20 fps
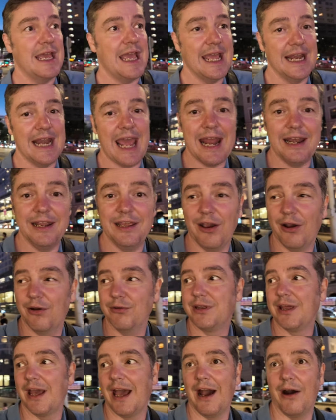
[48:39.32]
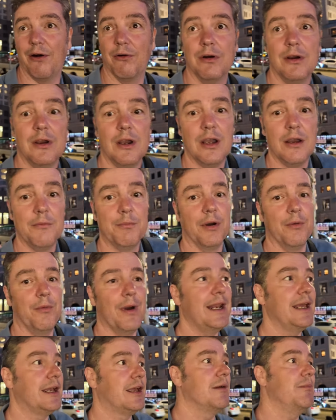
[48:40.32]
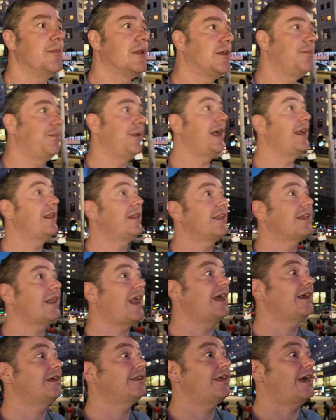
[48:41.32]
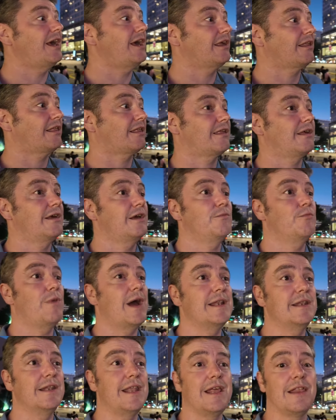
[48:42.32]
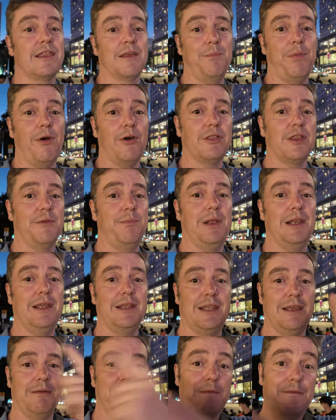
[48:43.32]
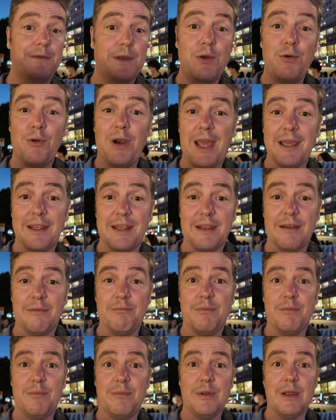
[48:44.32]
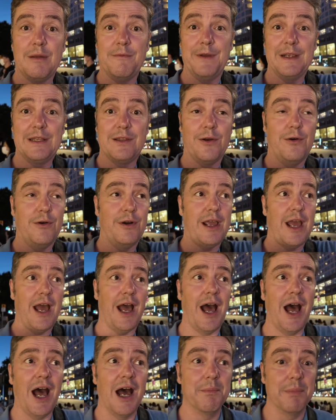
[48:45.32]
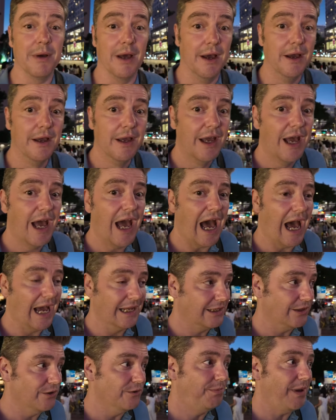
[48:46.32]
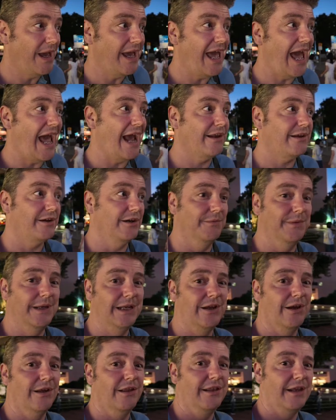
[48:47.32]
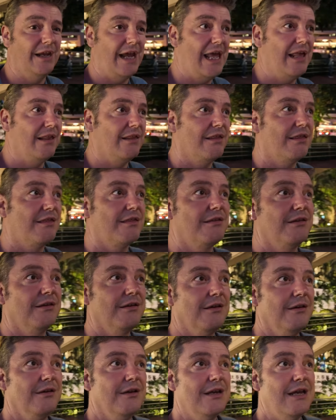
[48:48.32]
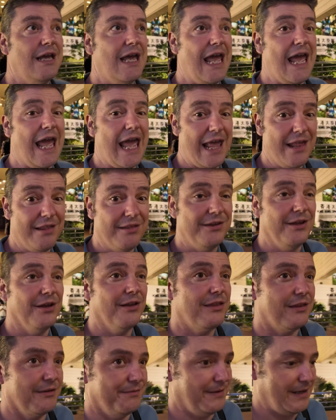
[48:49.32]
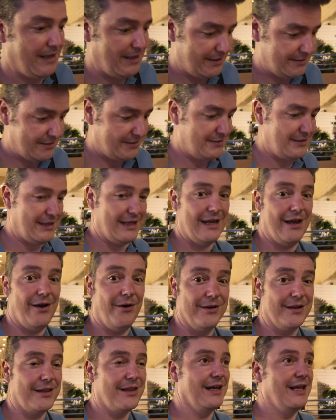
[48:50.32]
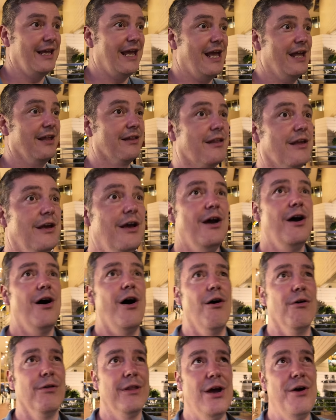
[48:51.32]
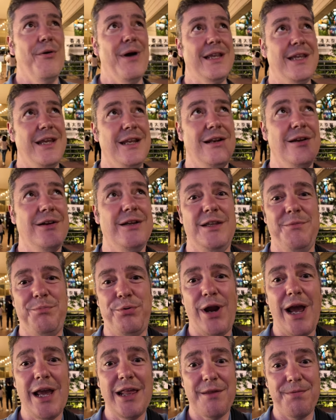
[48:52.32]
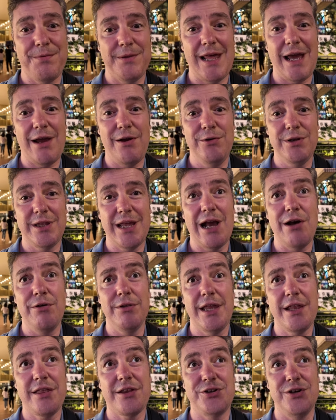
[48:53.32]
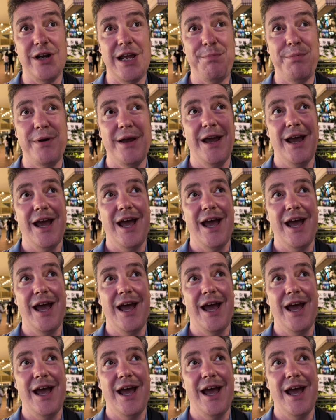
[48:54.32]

in any hotel. But when it comes to places like this, when there's a possibility of a view like the Victoria Harbour, I do pay extra because it is justified. It honestly is. Although I did look at the price for that hotel this trip,